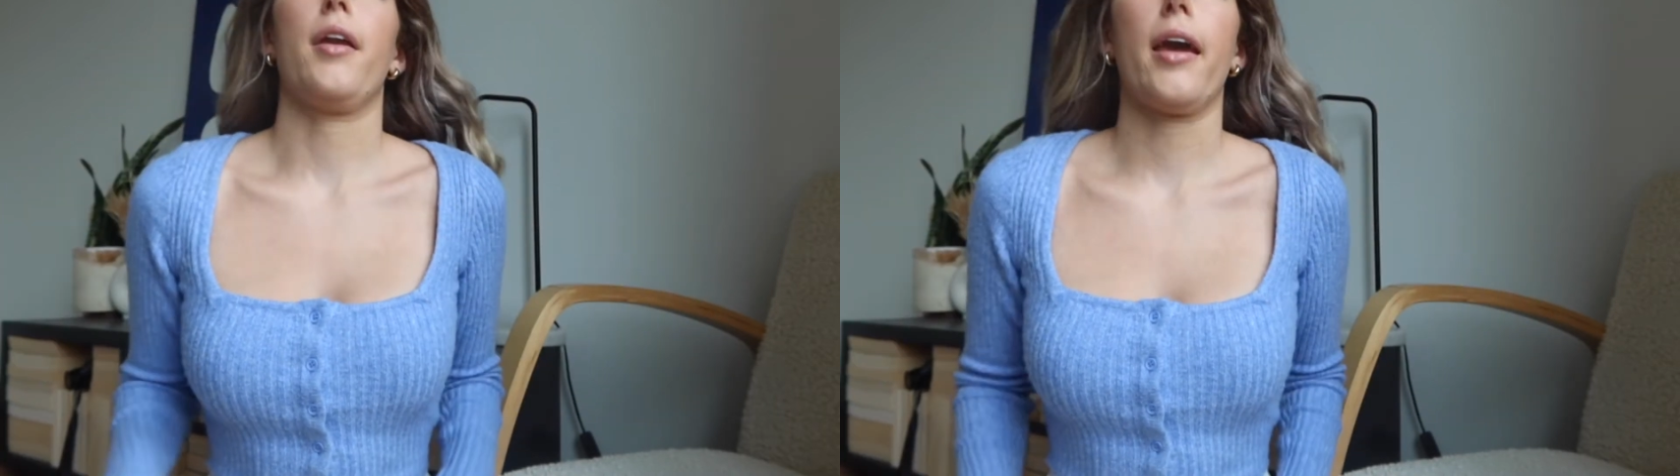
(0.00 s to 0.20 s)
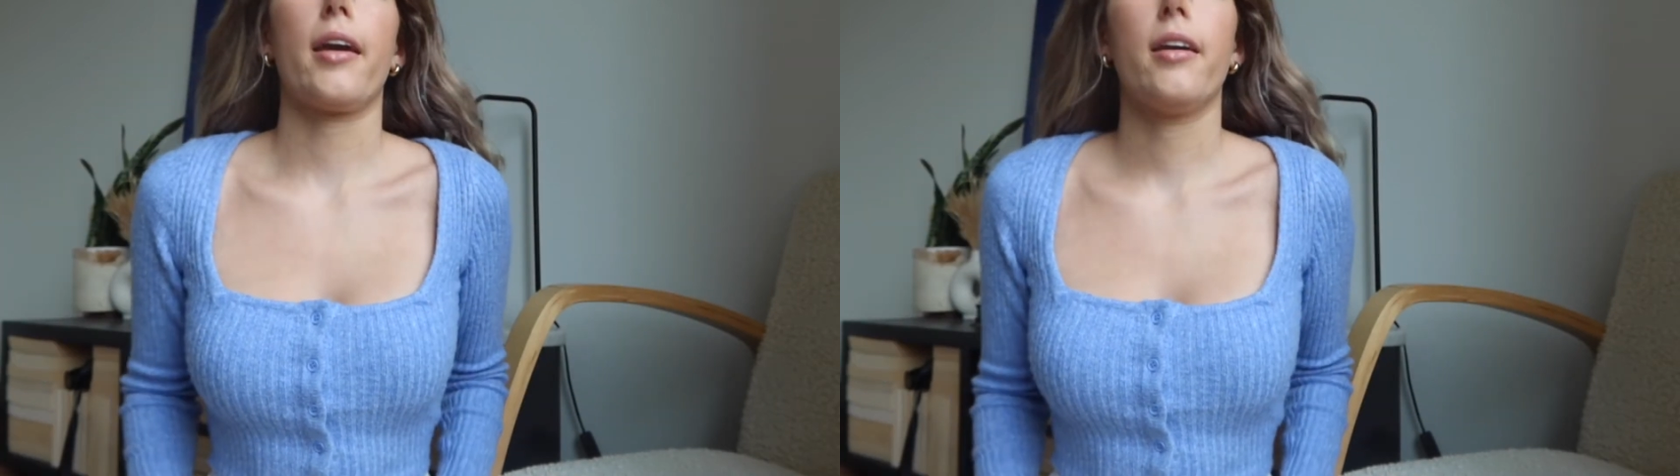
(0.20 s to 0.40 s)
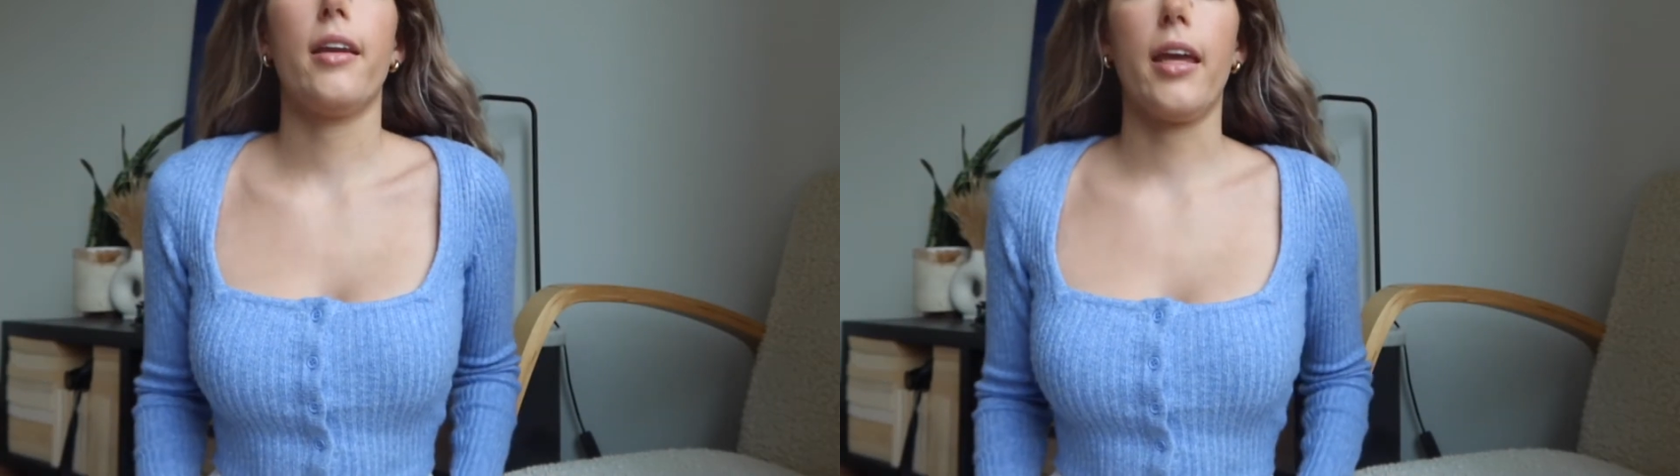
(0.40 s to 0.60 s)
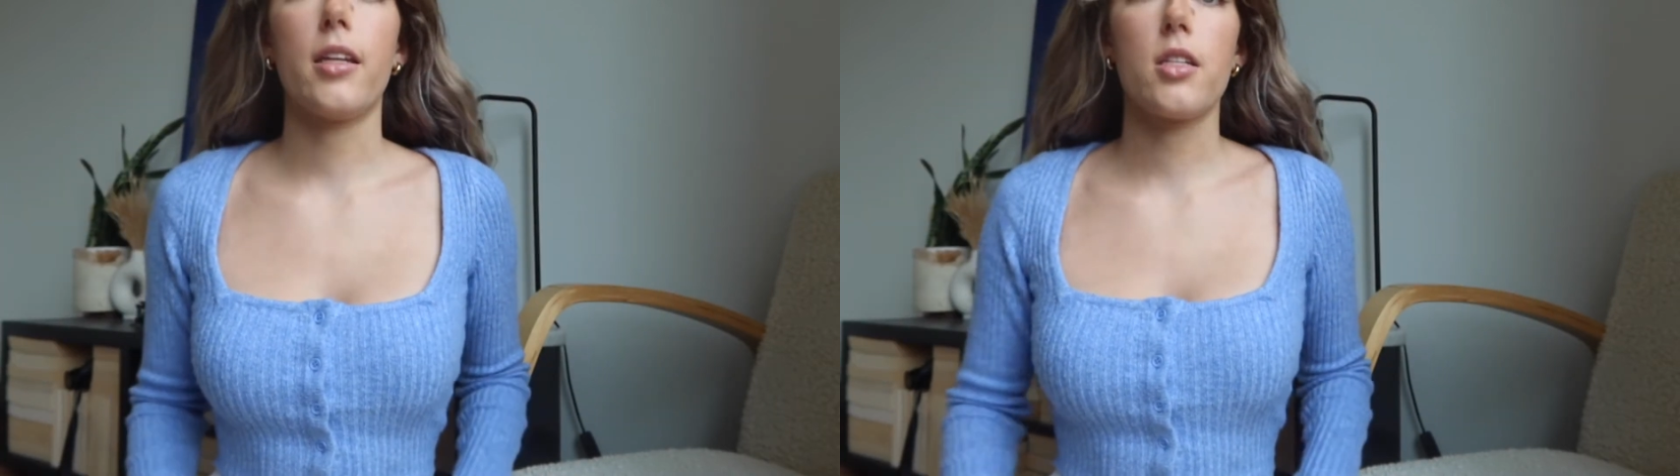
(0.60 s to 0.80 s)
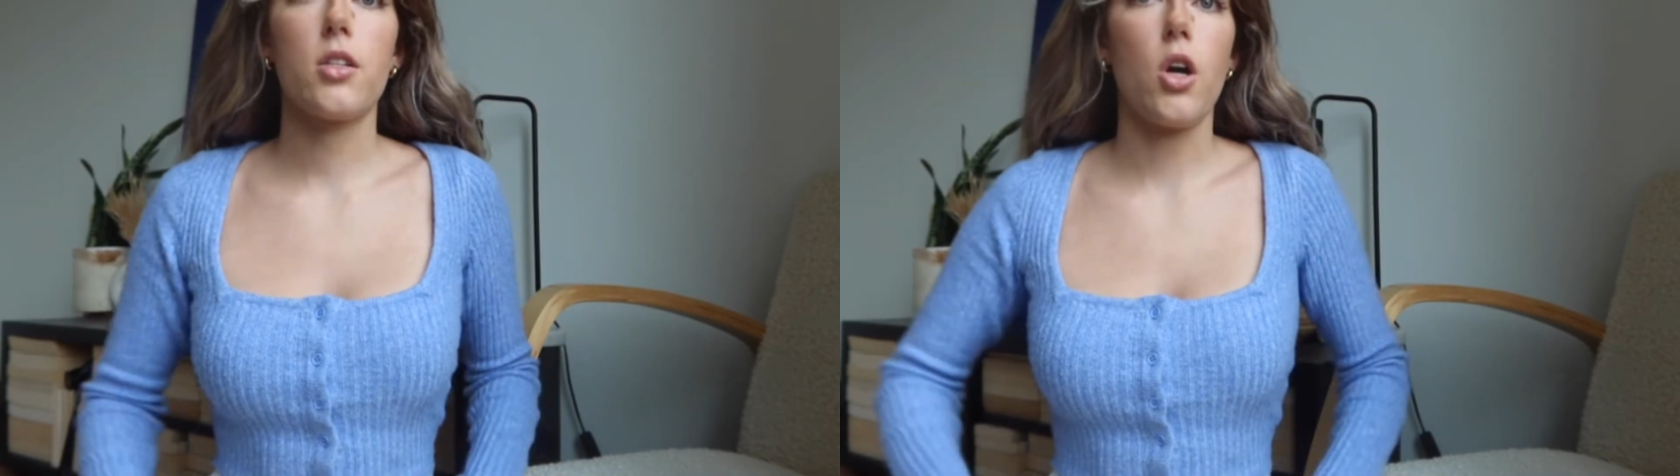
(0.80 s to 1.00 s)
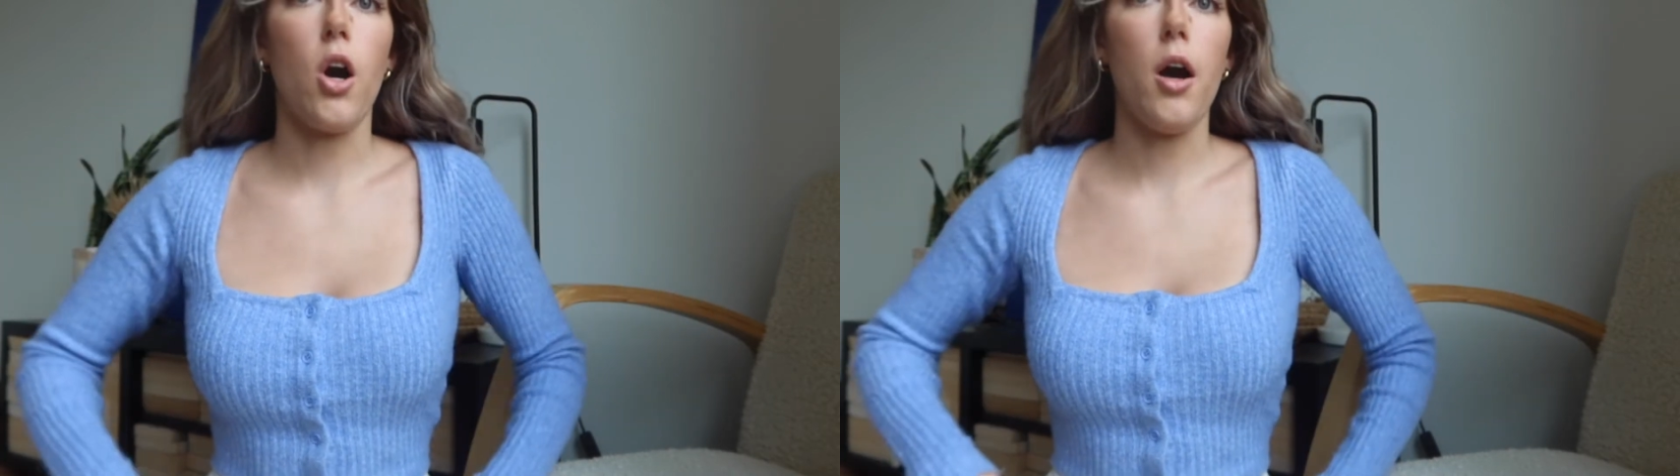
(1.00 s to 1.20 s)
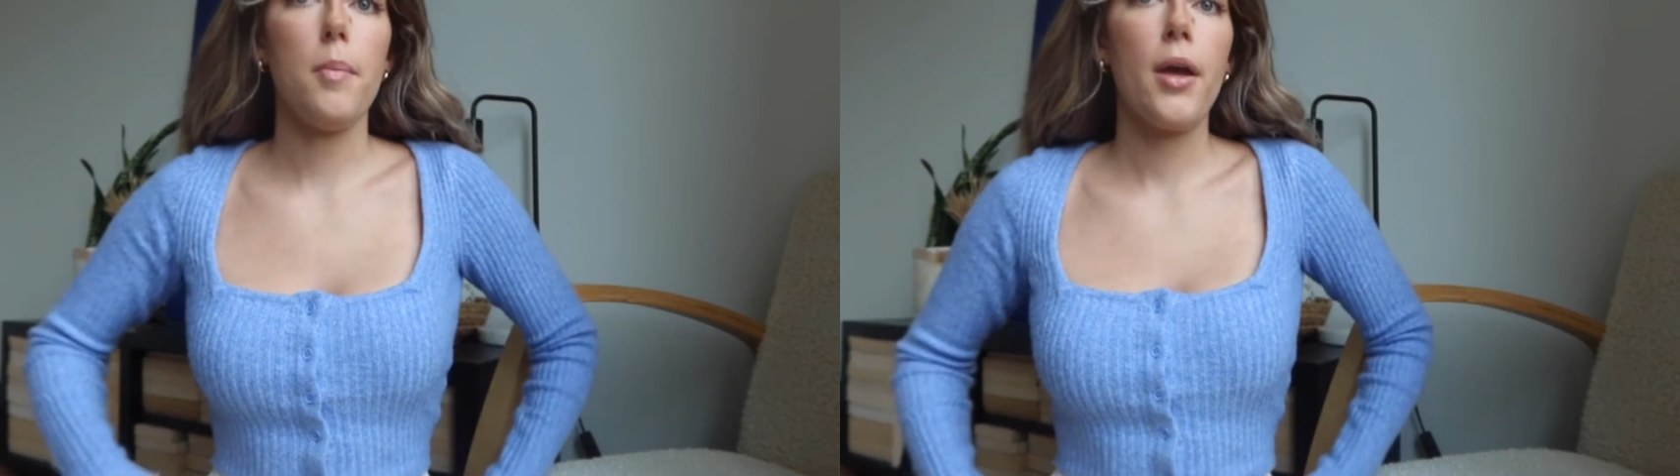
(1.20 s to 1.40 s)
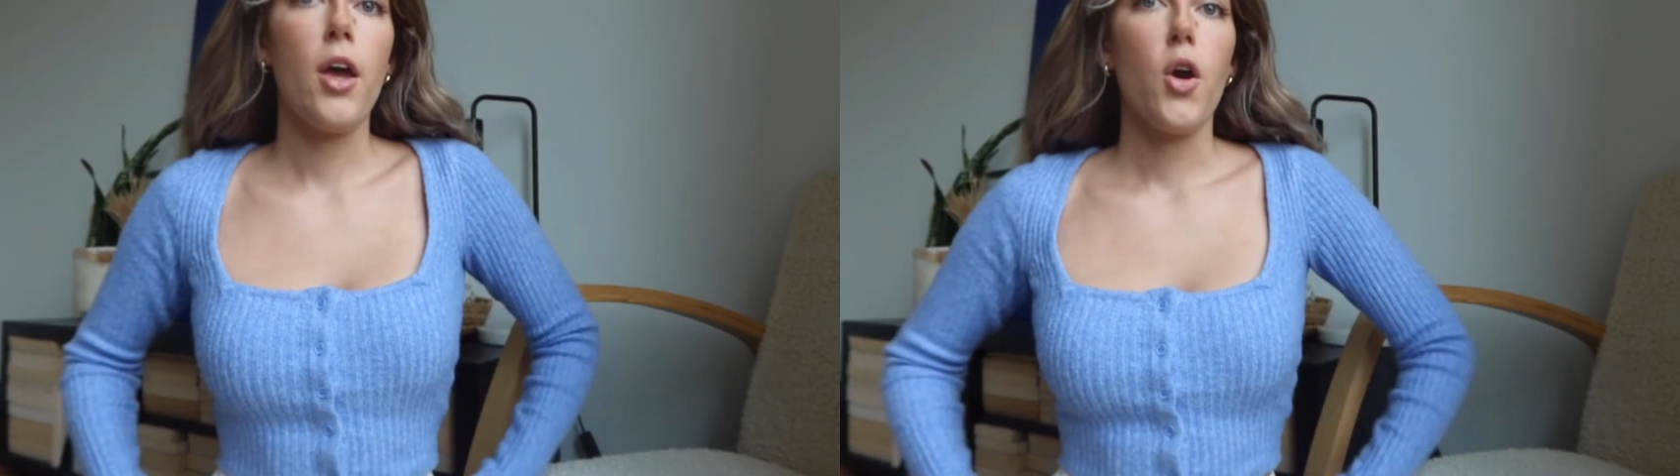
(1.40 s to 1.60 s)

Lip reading: neck knit top.